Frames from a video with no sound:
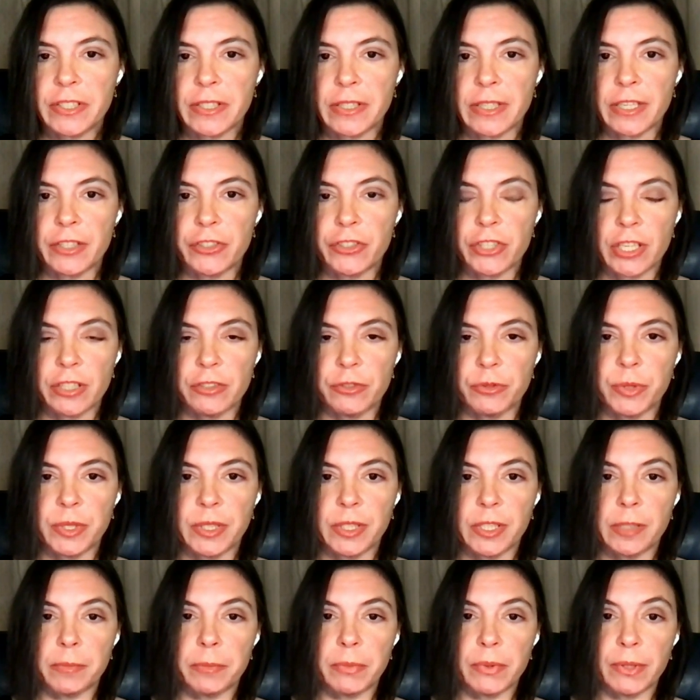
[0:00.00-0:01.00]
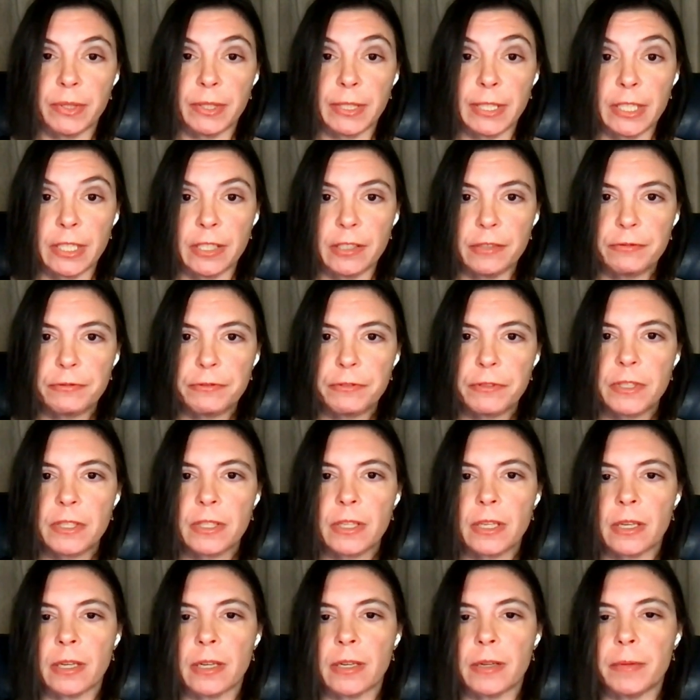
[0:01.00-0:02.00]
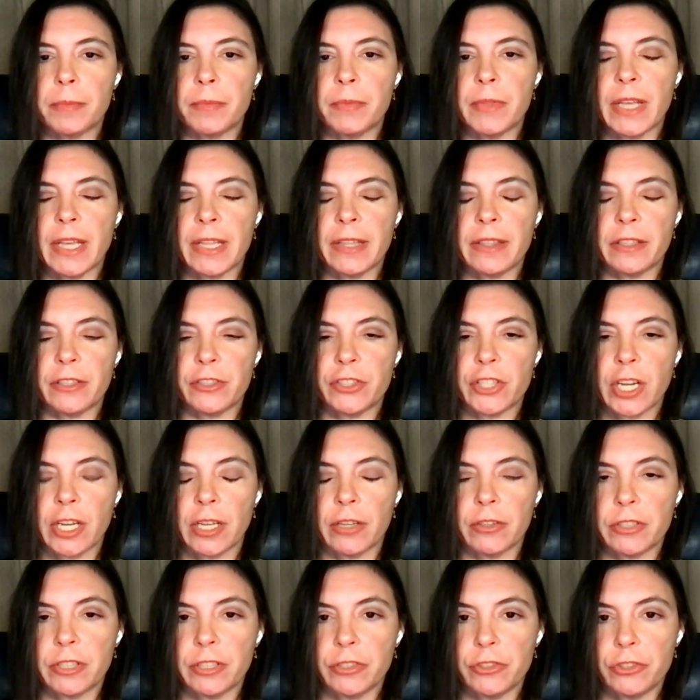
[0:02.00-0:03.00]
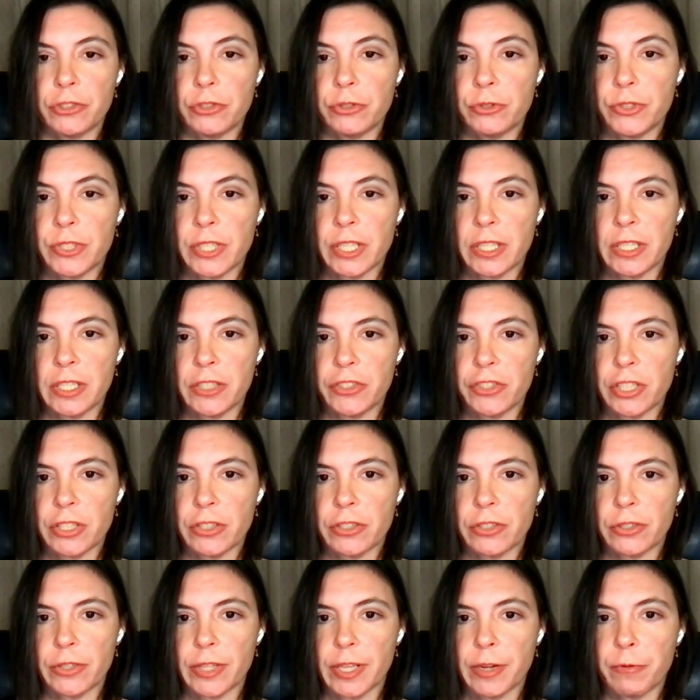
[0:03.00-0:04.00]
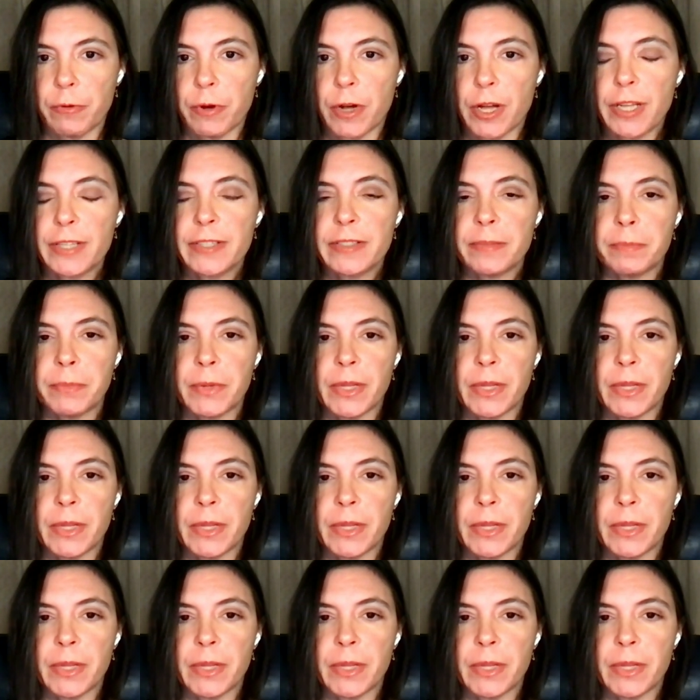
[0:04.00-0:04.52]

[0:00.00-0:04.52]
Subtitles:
and they genuinely believe that the child can choose any gender they want.